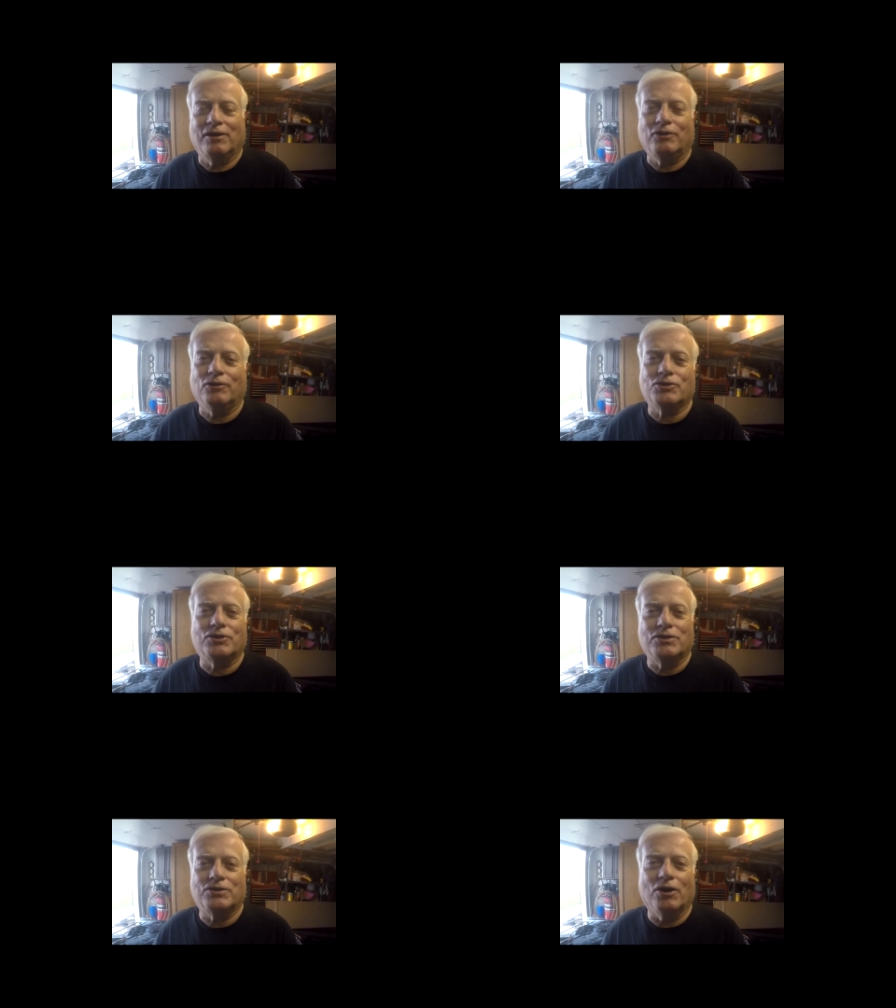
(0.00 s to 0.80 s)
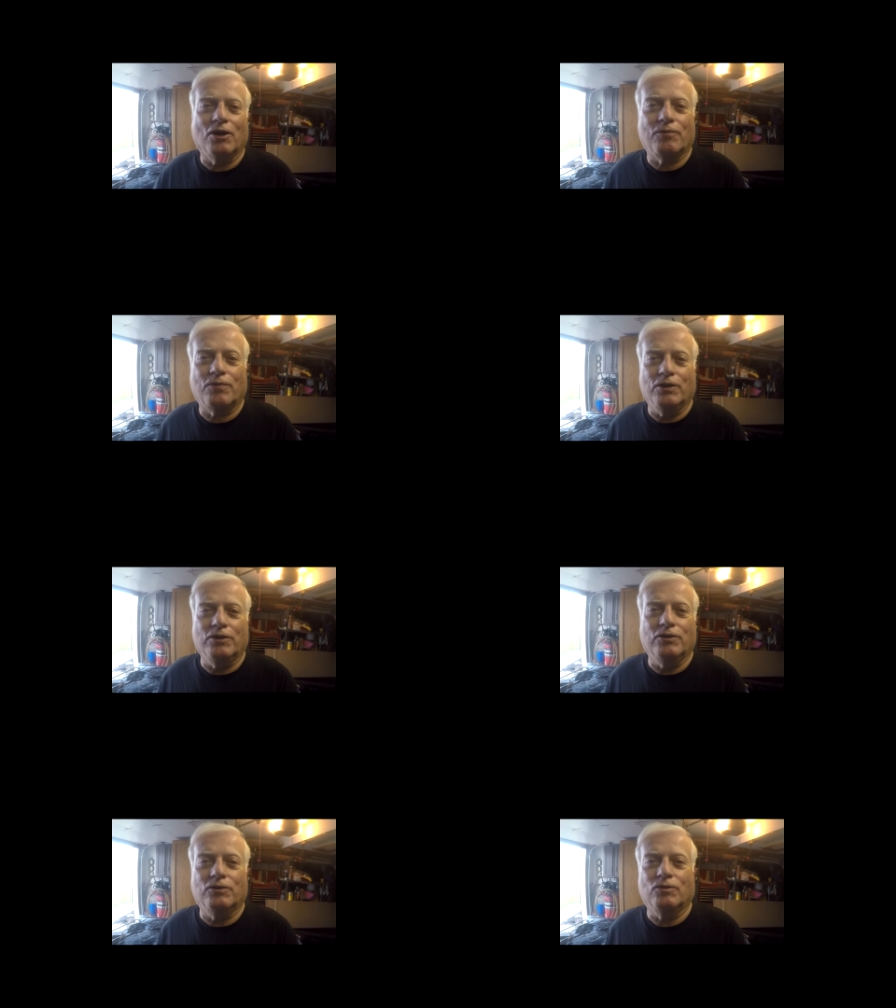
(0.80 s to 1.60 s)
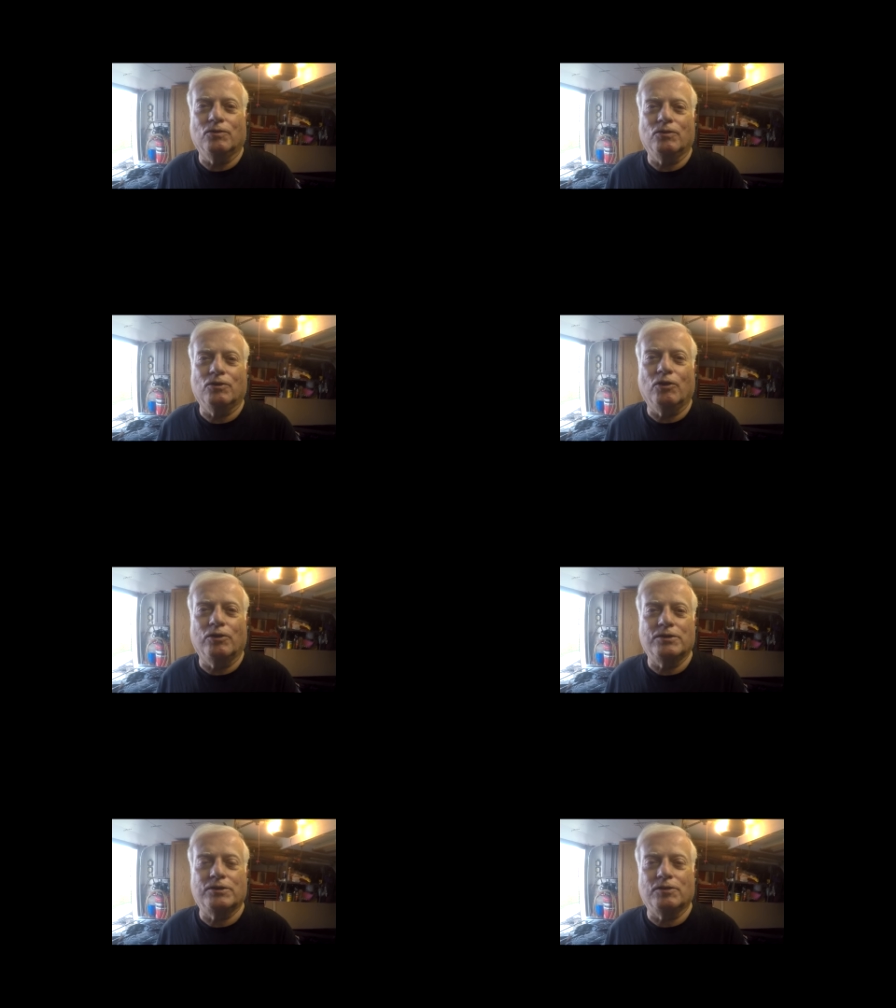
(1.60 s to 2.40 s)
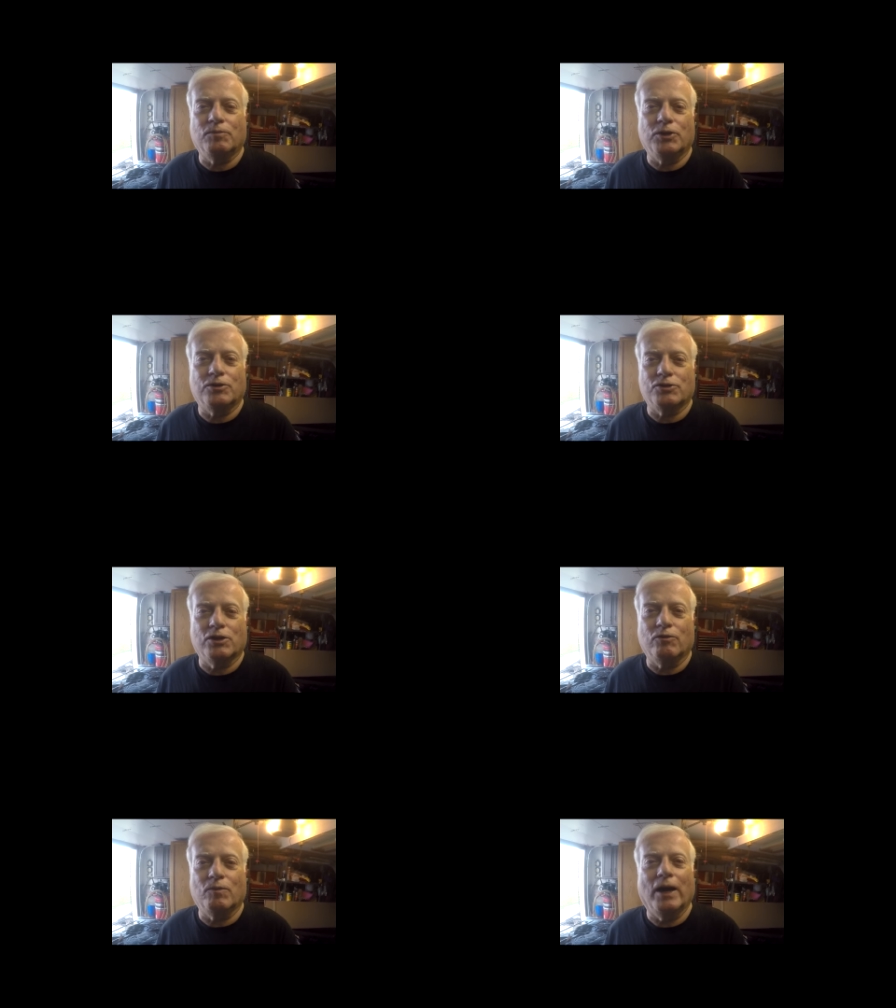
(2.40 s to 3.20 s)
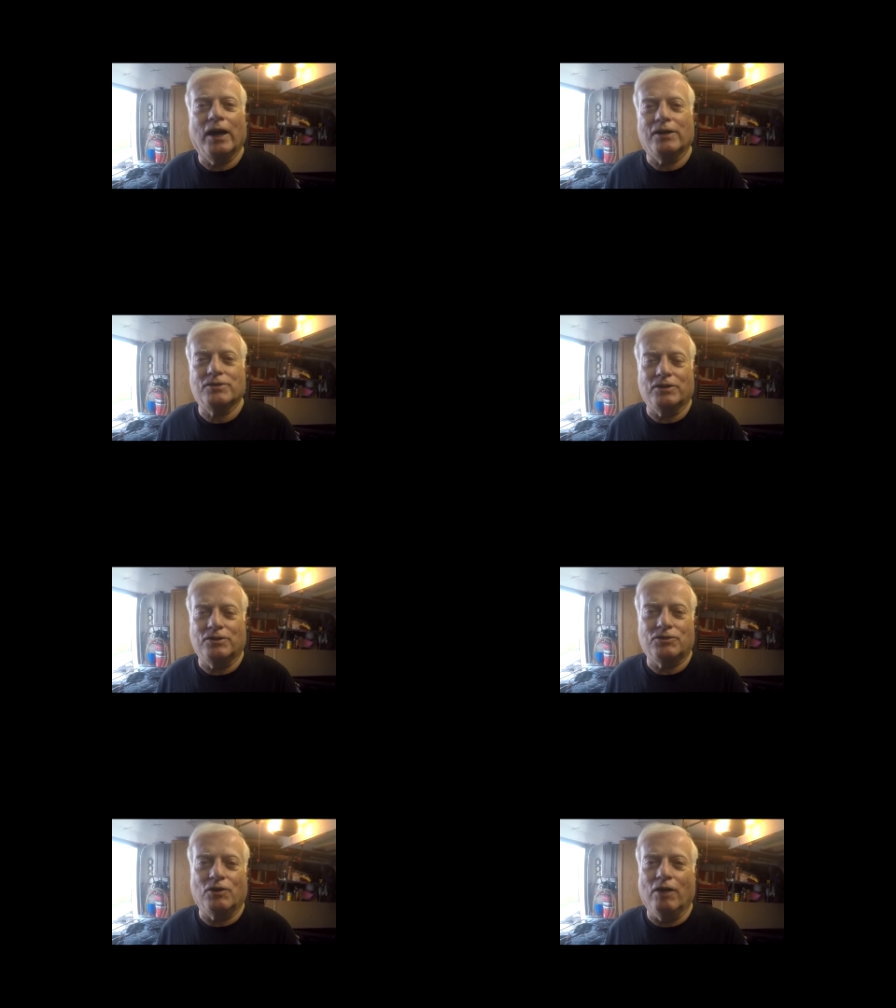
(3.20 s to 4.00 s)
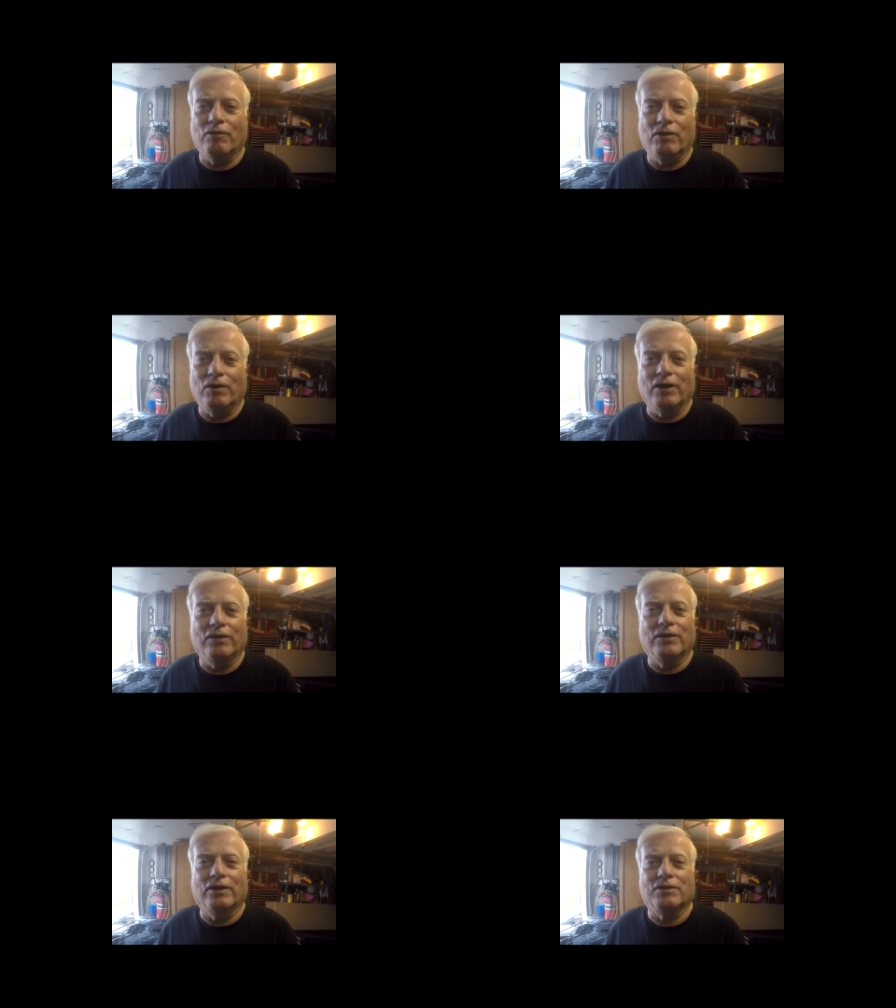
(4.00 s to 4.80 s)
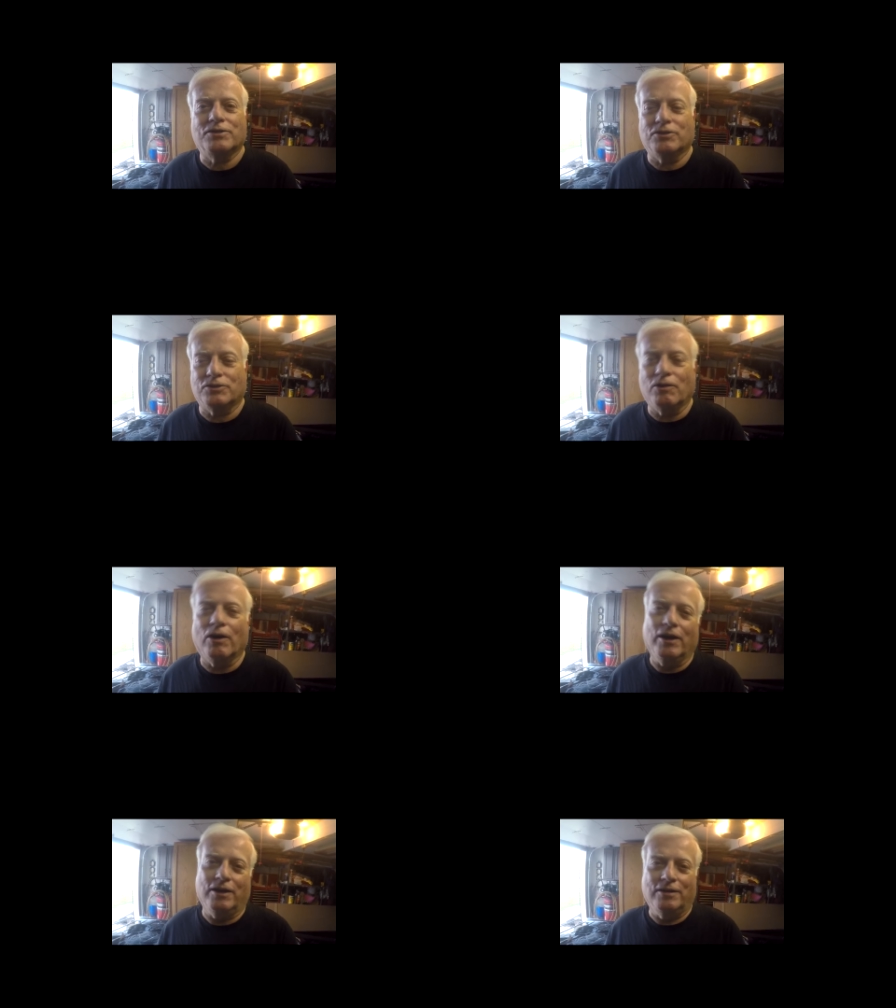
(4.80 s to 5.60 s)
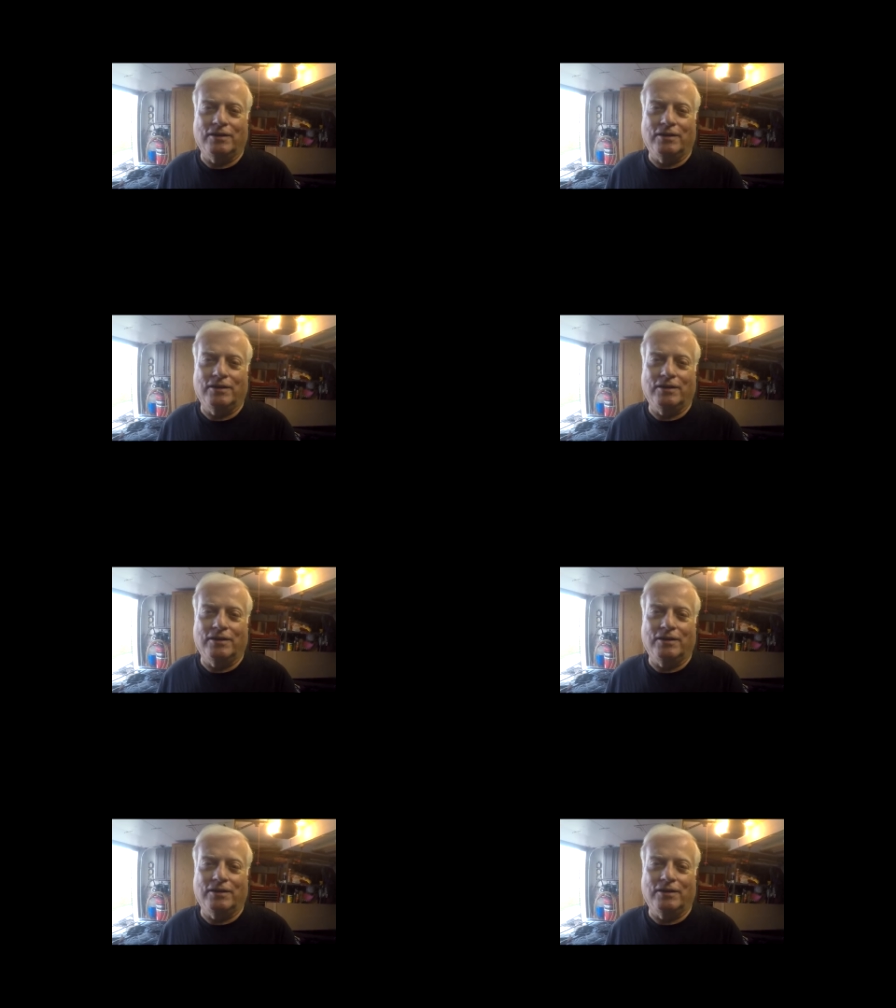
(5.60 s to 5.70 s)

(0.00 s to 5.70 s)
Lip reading: You'll see stuff that you only seen pictures of in magazines driving around there. It's just great.